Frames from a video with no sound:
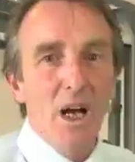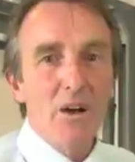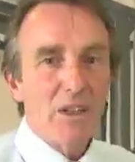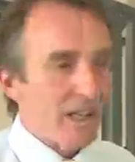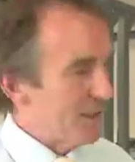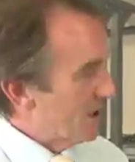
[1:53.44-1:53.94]

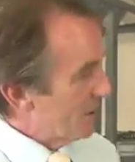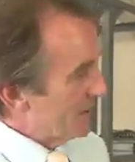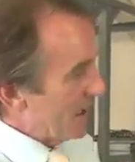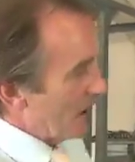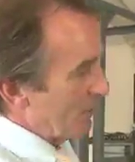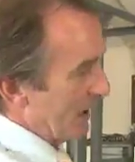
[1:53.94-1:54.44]
Okay, so we've
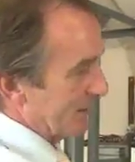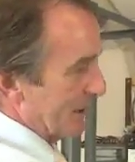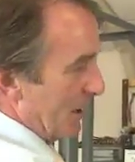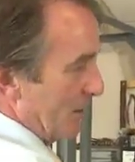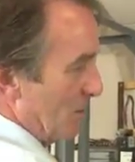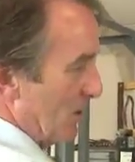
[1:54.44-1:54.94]
now
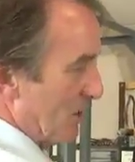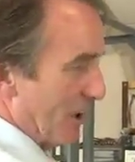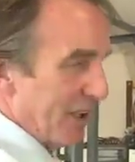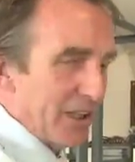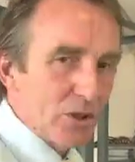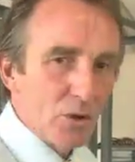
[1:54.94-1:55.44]
plugged up the
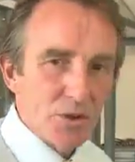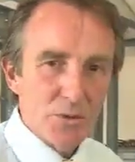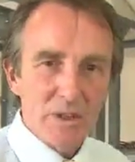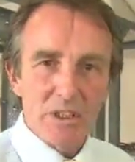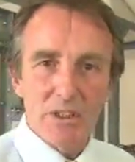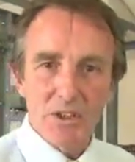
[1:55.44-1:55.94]
machine in
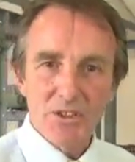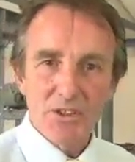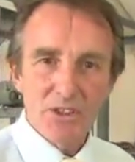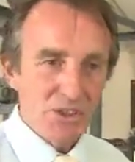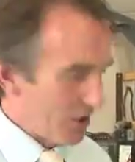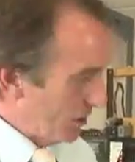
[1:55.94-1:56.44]
accordance with what
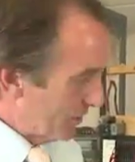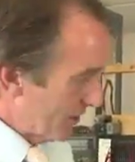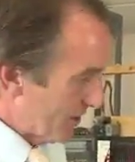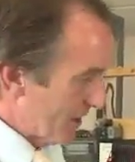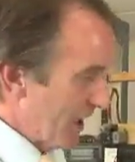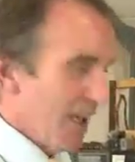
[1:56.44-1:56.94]
Colossus has told
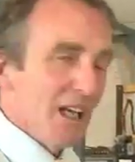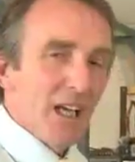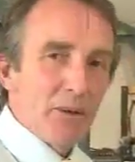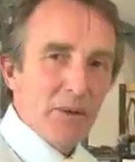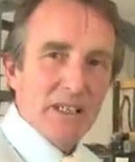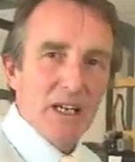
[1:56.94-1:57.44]
us,
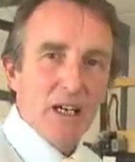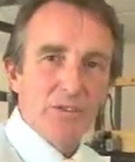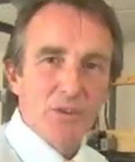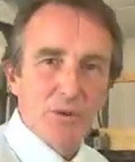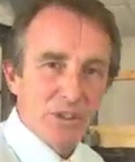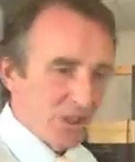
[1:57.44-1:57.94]
and we now
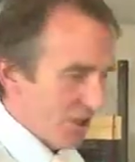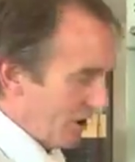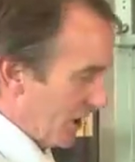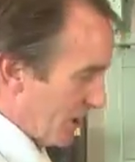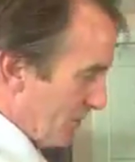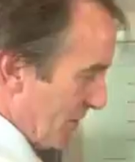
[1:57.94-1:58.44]
have to
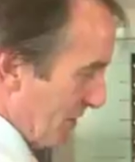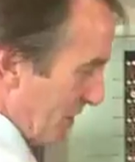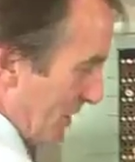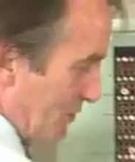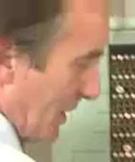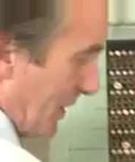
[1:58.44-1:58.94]
initialise the
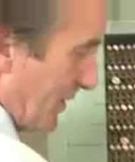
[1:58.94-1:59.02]
machine by